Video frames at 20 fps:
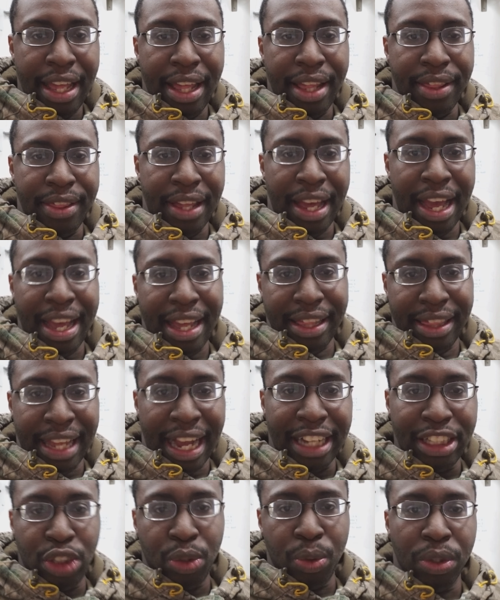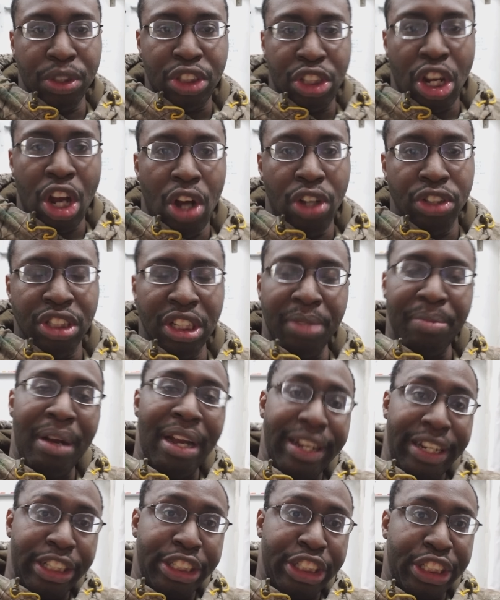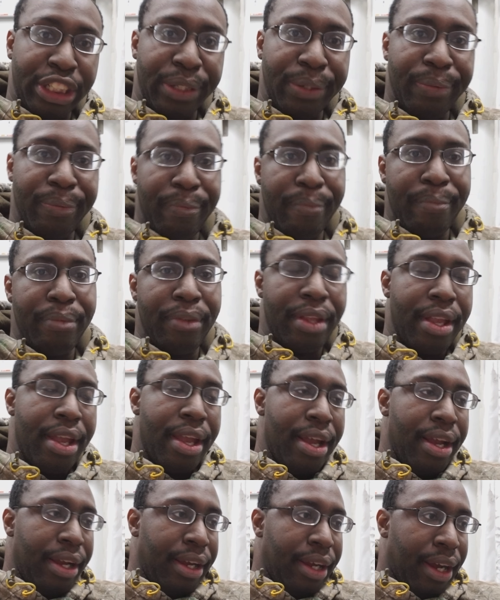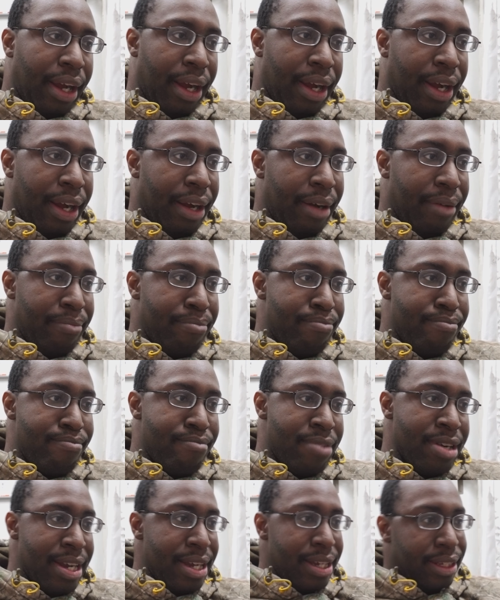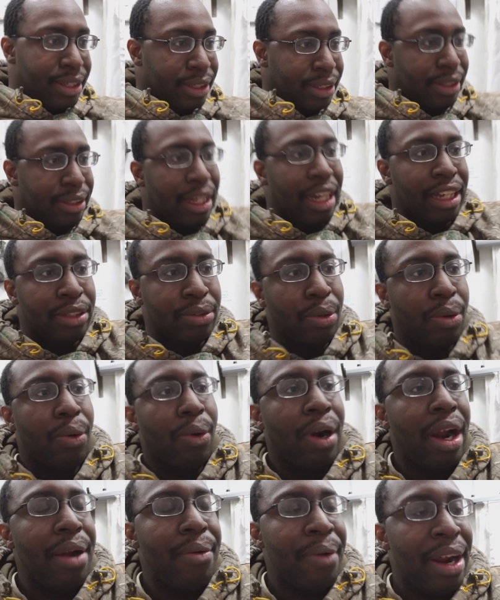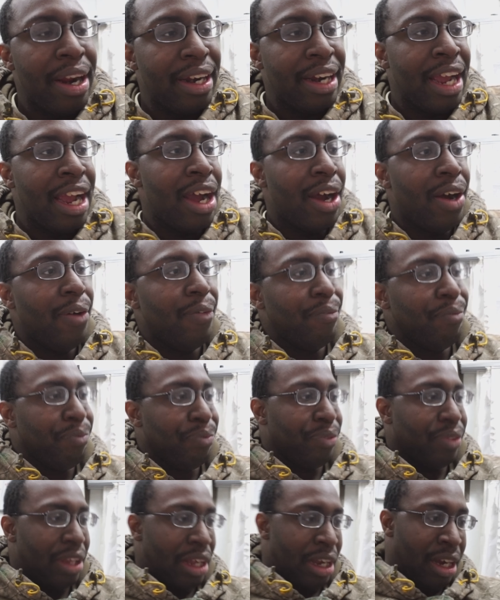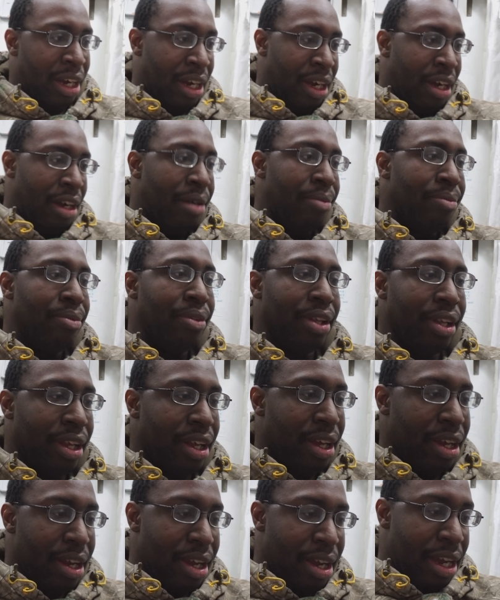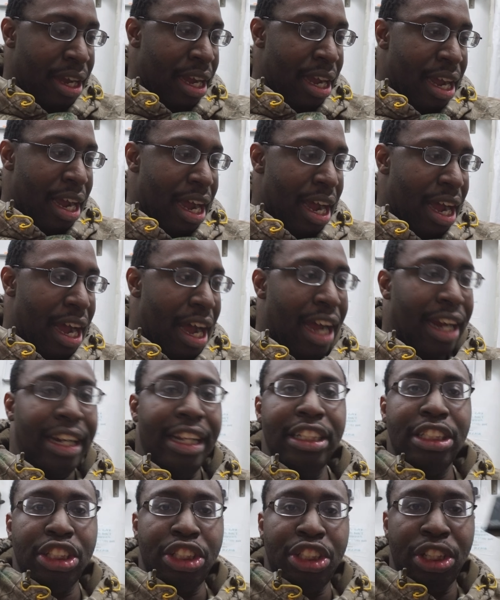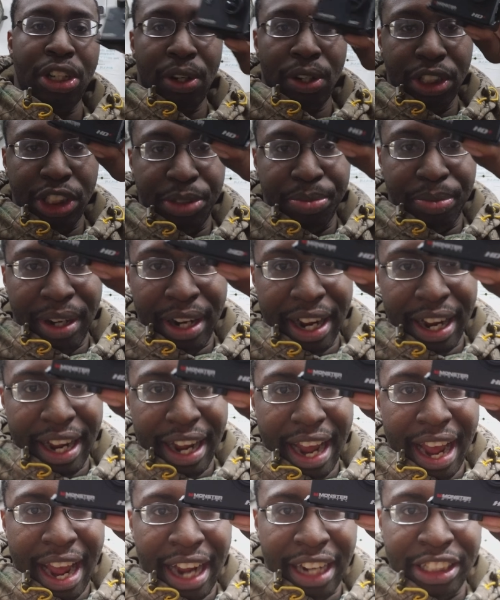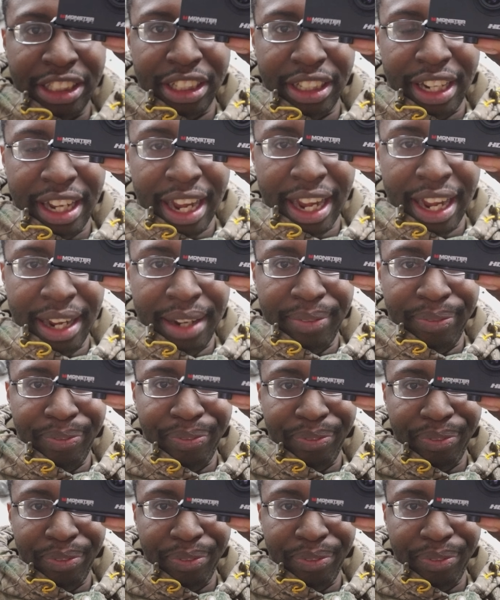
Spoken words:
that that's what's causing my issue. But that's where we're at right now. I need to charge my action cam.